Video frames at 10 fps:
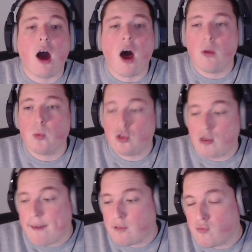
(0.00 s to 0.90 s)
I would
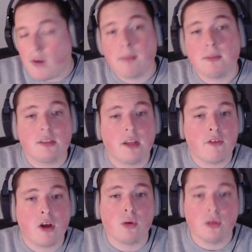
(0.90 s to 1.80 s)
draft Rey
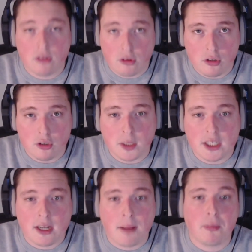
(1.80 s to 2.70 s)
Mysterio, who's the cruiserweight
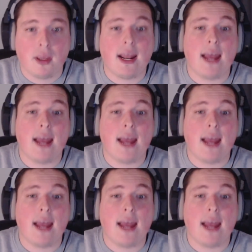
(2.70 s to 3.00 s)
champion,